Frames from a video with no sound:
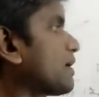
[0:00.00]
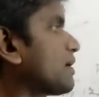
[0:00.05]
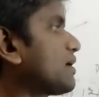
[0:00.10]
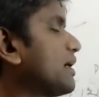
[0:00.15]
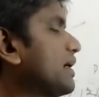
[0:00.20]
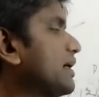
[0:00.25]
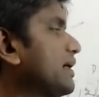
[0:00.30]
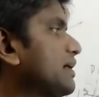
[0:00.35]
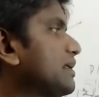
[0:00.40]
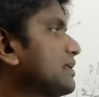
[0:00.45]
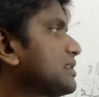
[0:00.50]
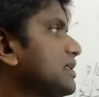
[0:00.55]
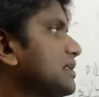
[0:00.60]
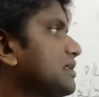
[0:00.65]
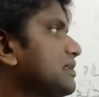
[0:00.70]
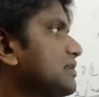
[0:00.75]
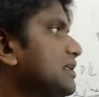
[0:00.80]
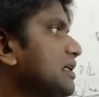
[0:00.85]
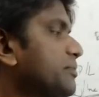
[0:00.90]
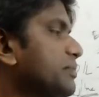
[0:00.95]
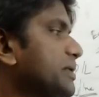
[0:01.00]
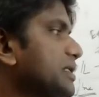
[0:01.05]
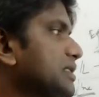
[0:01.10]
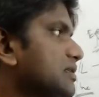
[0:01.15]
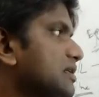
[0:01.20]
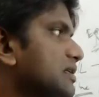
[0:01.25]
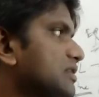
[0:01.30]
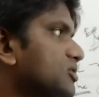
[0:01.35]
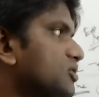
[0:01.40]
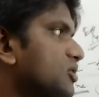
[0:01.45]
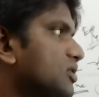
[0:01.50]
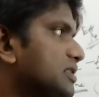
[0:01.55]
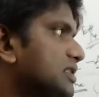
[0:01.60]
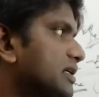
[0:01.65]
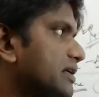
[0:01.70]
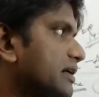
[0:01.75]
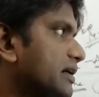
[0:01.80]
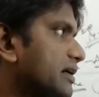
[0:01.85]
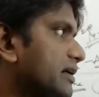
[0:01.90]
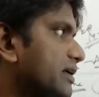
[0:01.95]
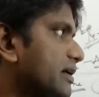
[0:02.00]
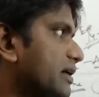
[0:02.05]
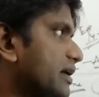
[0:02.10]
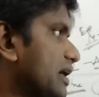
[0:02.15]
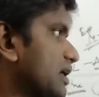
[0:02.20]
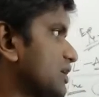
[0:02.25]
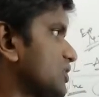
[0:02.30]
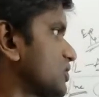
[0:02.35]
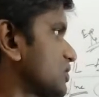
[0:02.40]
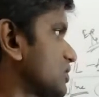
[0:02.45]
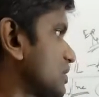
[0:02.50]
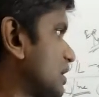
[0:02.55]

current asset, that means it is not generated a cash,